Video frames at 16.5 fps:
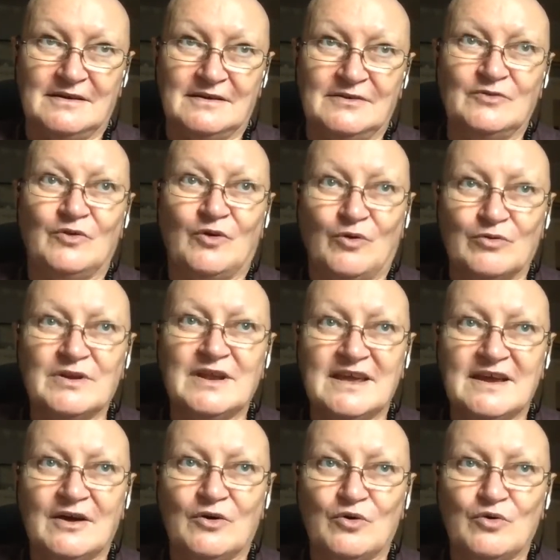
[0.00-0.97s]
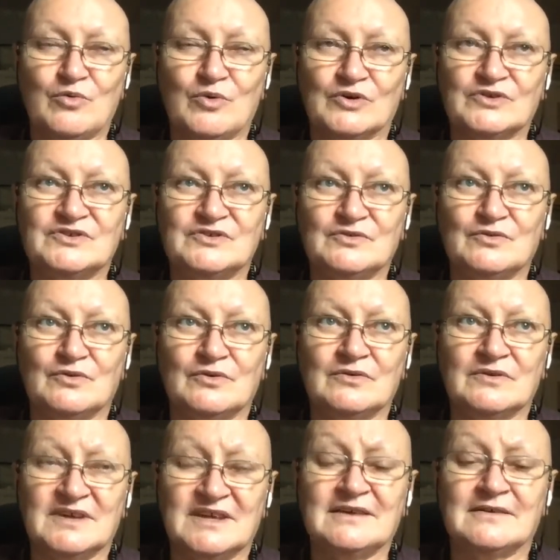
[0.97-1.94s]
You only owe what you
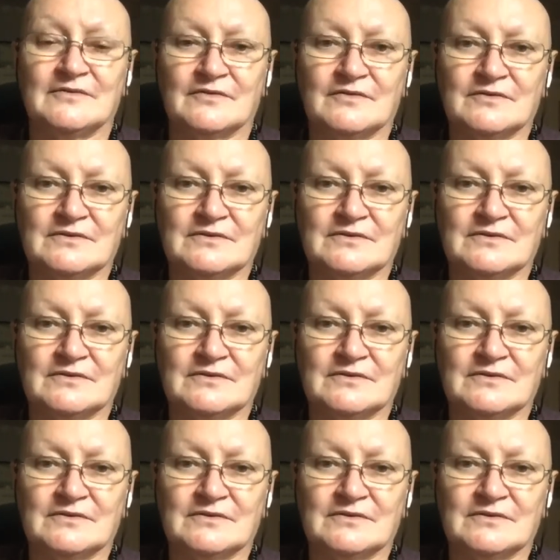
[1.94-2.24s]
give.